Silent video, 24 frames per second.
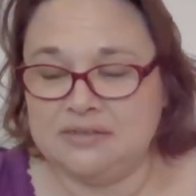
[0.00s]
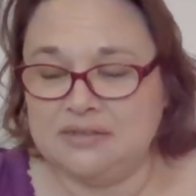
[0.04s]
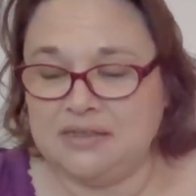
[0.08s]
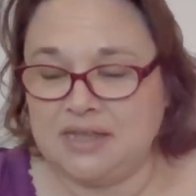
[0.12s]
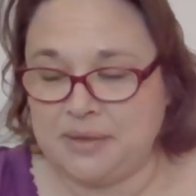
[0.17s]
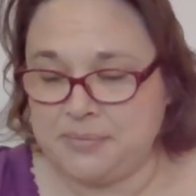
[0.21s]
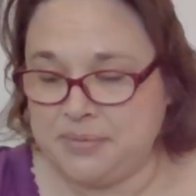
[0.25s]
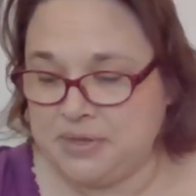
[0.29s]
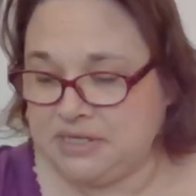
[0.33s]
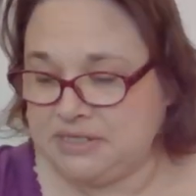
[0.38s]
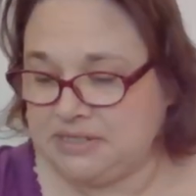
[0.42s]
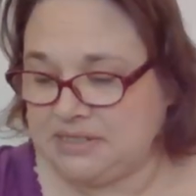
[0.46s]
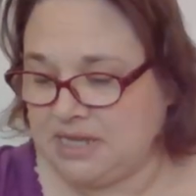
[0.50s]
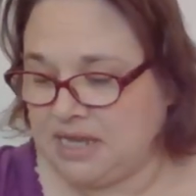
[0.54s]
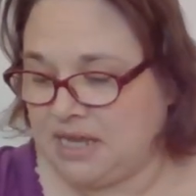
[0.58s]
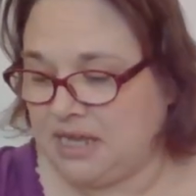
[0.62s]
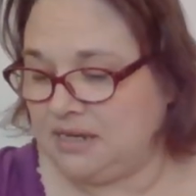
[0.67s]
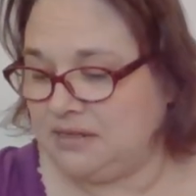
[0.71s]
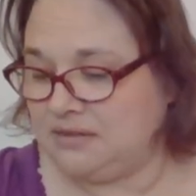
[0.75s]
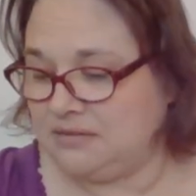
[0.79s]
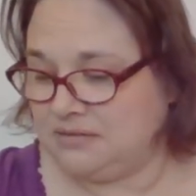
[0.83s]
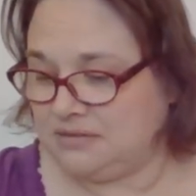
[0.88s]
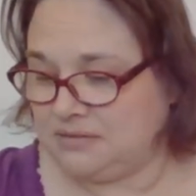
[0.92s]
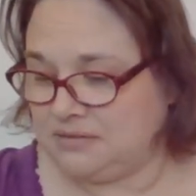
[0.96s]
That being
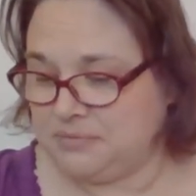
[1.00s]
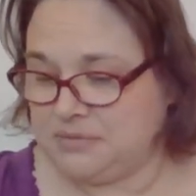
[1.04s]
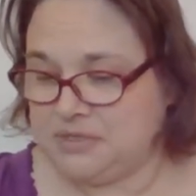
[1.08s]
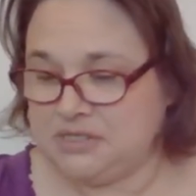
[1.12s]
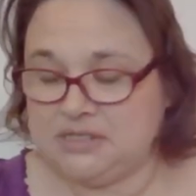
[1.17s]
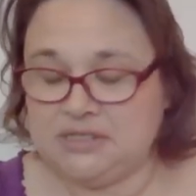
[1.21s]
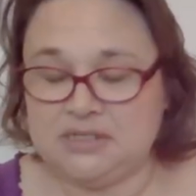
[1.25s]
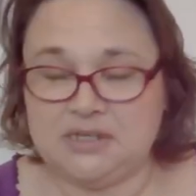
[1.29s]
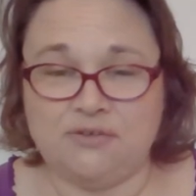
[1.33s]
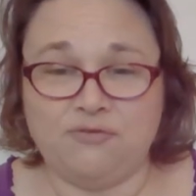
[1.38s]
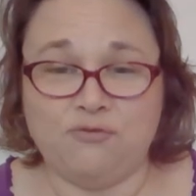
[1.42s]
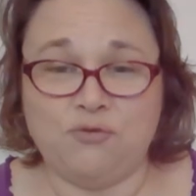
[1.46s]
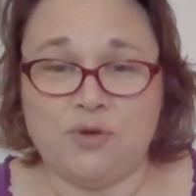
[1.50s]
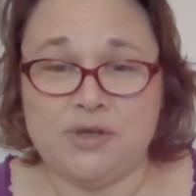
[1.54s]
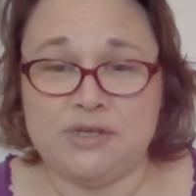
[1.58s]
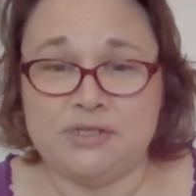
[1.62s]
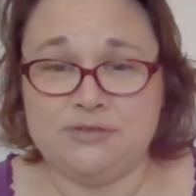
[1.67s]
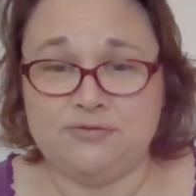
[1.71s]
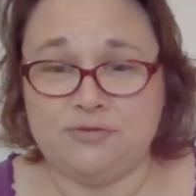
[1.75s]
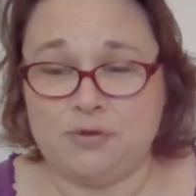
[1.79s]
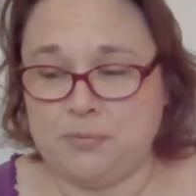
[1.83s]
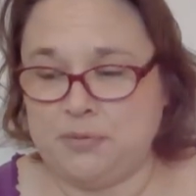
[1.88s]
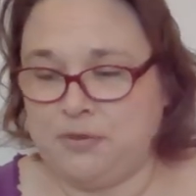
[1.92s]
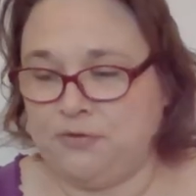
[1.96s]
said, some of the stuff
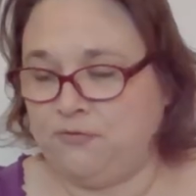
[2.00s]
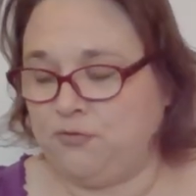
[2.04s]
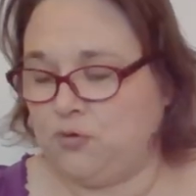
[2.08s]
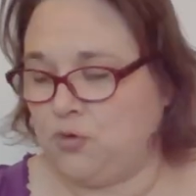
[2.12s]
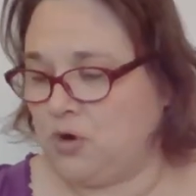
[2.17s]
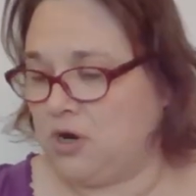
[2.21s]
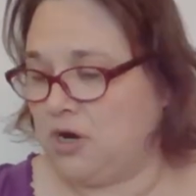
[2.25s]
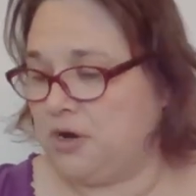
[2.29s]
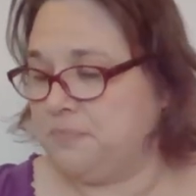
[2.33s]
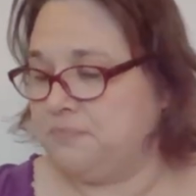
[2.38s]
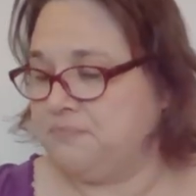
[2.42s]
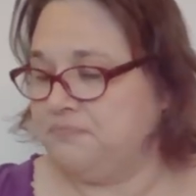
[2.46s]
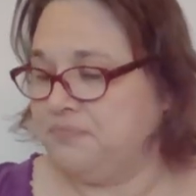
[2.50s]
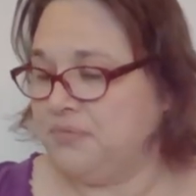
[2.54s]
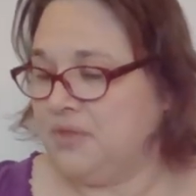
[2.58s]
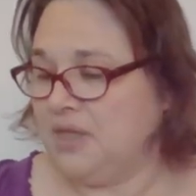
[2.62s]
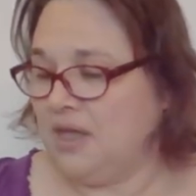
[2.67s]
was from before